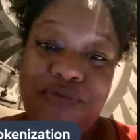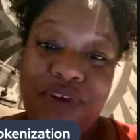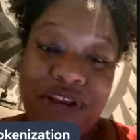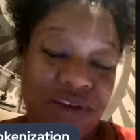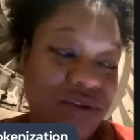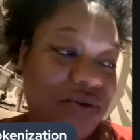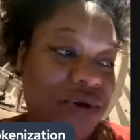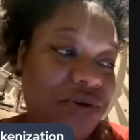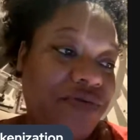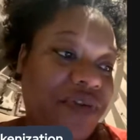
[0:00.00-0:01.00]
finish
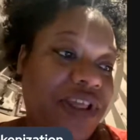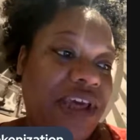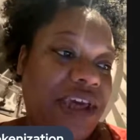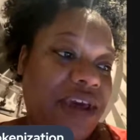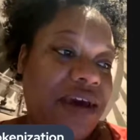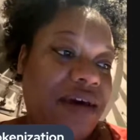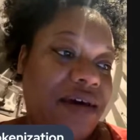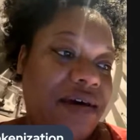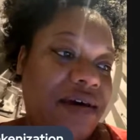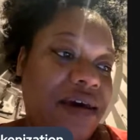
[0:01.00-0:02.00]
going over the
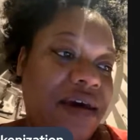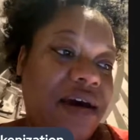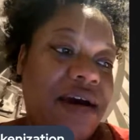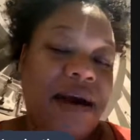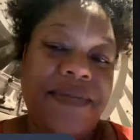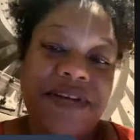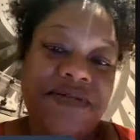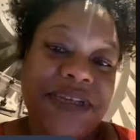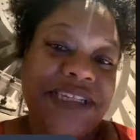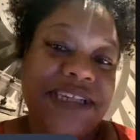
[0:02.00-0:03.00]

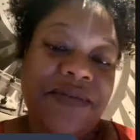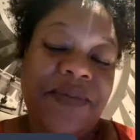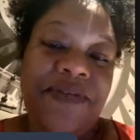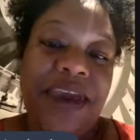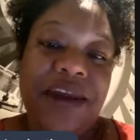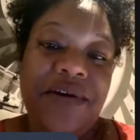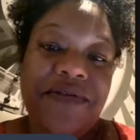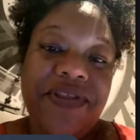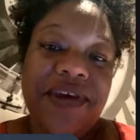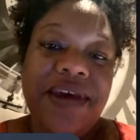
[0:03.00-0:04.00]
accomplishments that we've had
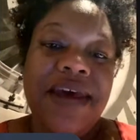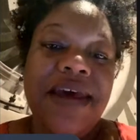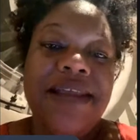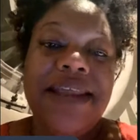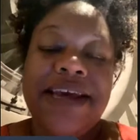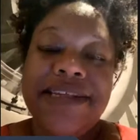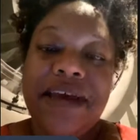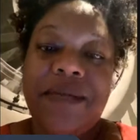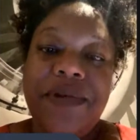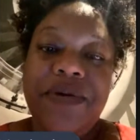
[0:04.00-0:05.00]
over the last
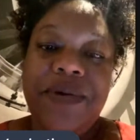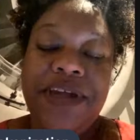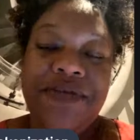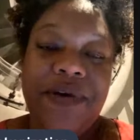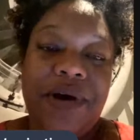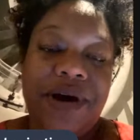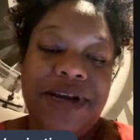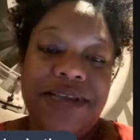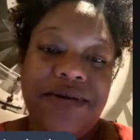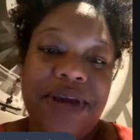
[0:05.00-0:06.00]
couple of weeks for
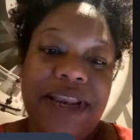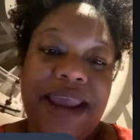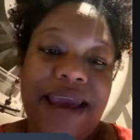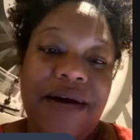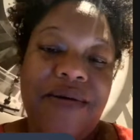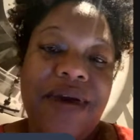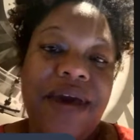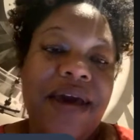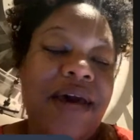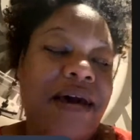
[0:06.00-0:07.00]
REtoken DAO.
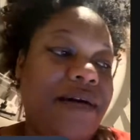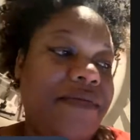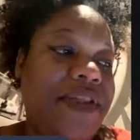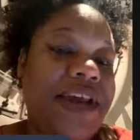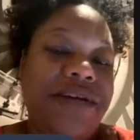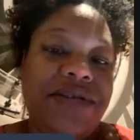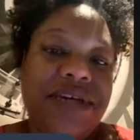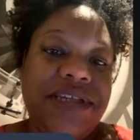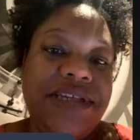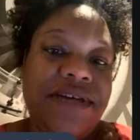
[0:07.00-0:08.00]
Thank you,
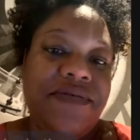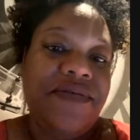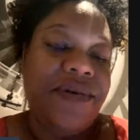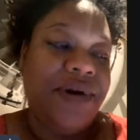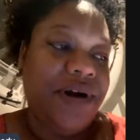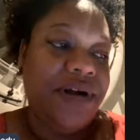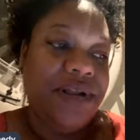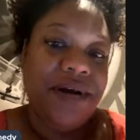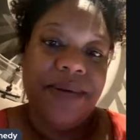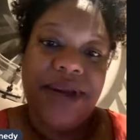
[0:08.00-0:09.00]
Jason, for
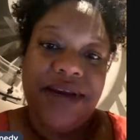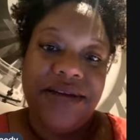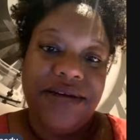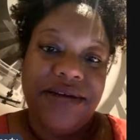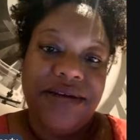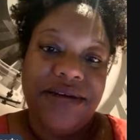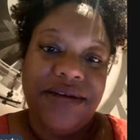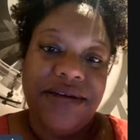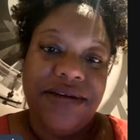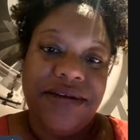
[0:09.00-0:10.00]
the great
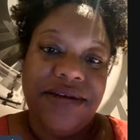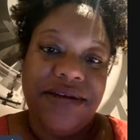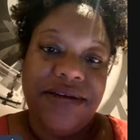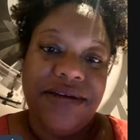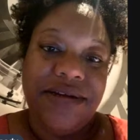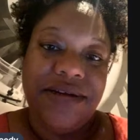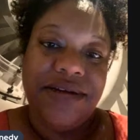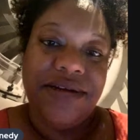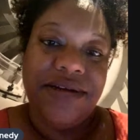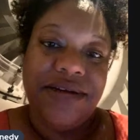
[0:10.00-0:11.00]
introduction.
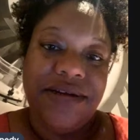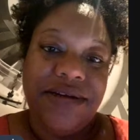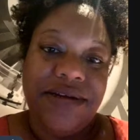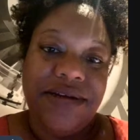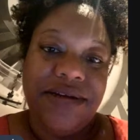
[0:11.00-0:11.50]
And